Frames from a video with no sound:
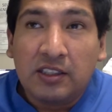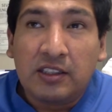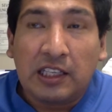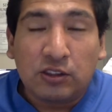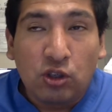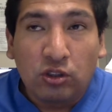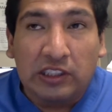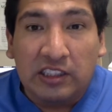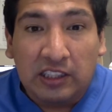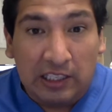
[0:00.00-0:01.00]
that's not
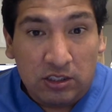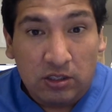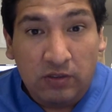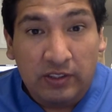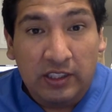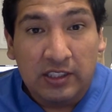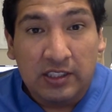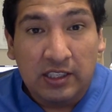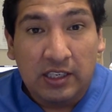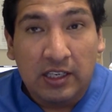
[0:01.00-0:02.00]
the intention of this
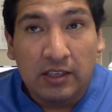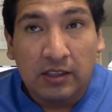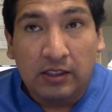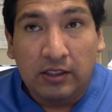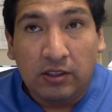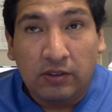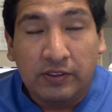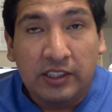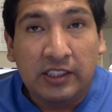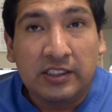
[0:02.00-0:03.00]

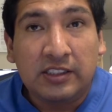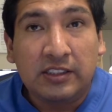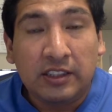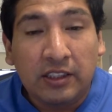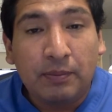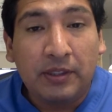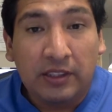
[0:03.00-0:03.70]
therapy.